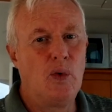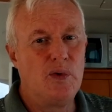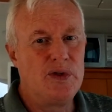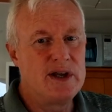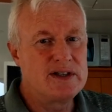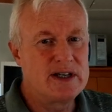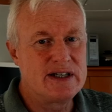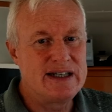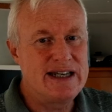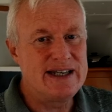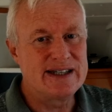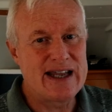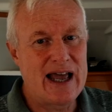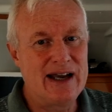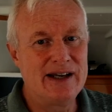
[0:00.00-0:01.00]
there's a
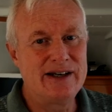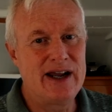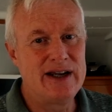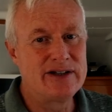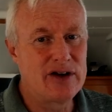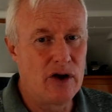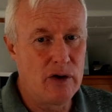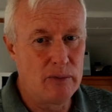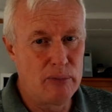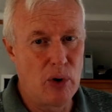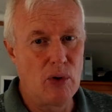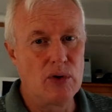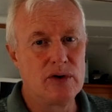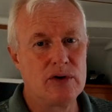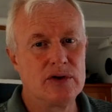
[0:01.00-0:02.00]
desalinator on
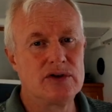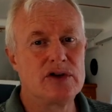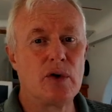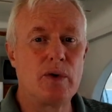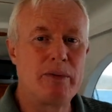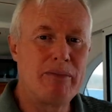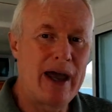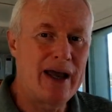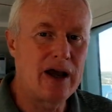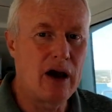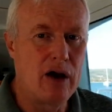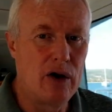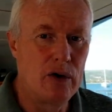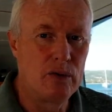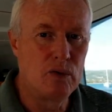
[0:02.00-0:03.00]
board, so we make
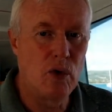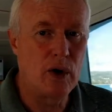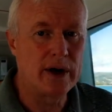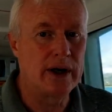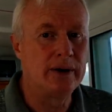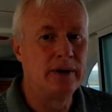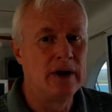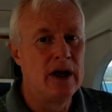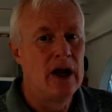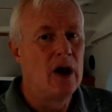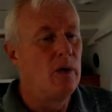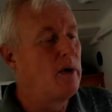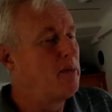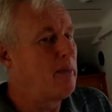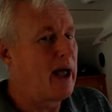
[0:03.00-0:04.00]
our own water.
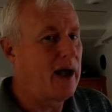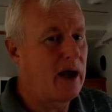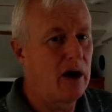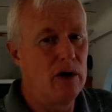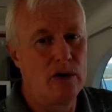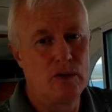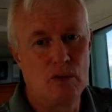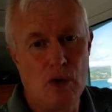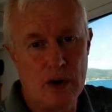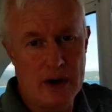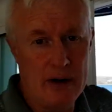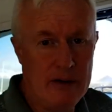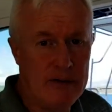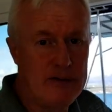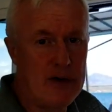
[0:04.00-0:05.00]
We make our own
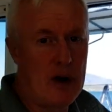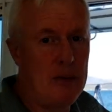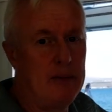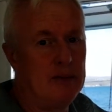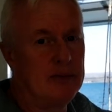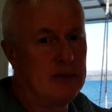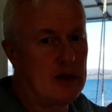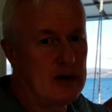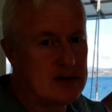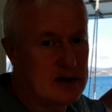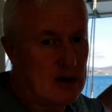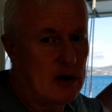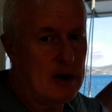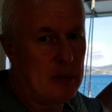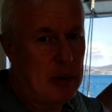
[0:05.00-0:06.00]
water from those
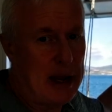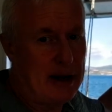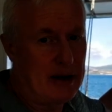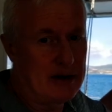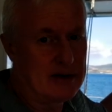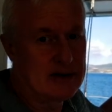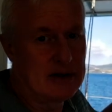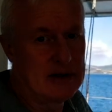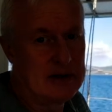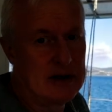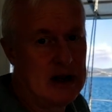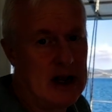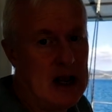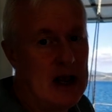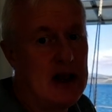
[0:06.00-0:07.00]
solar panels.
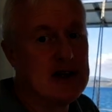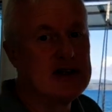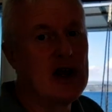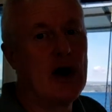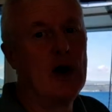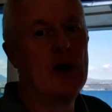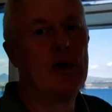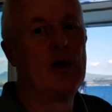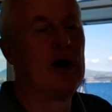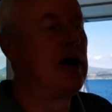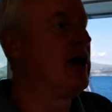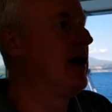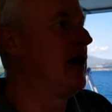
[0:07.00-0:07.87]
So